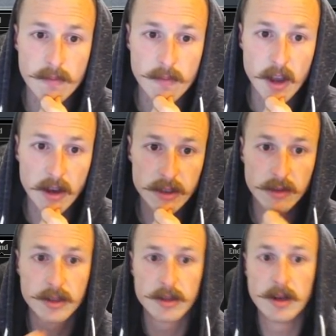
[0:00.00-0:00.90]
I also,
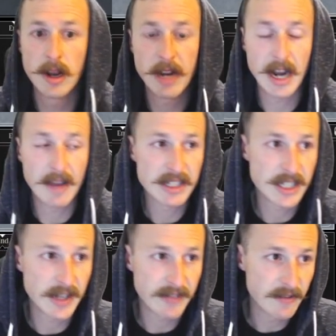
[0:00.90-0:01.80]
I mean, I have a
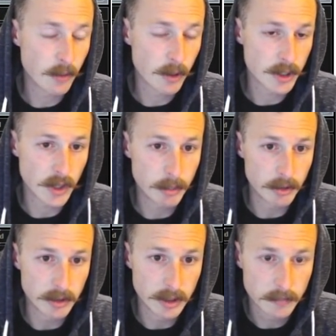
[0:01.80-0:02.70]
7-4 trample
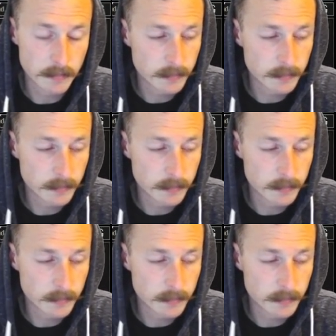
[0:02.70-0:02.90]
here.